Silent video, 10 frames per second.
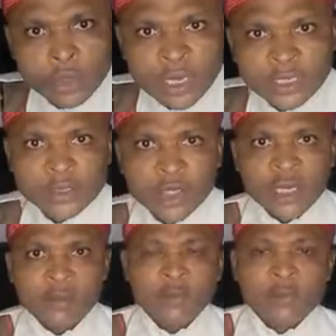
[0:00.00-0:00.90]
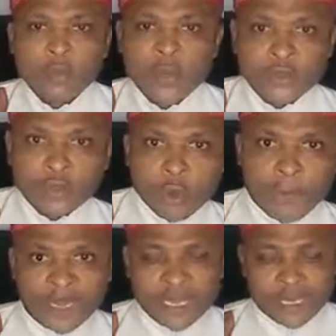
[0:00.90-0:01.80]
you can request to
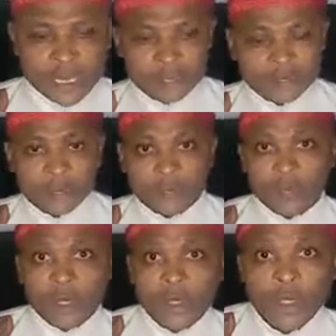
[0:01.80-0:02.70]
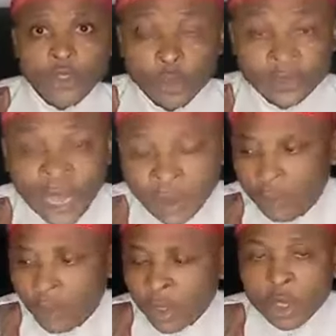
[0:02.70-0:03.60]
come back again. So now,
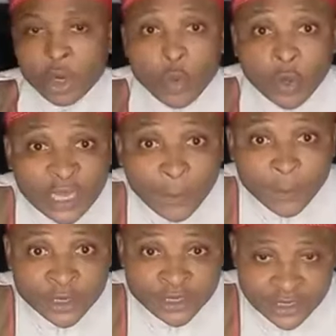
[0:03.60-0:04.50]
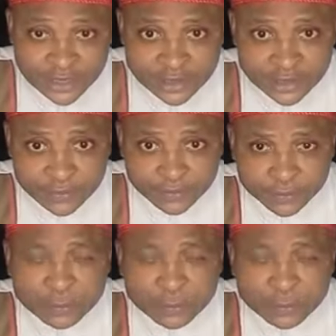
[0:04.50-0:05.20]
what happened is this.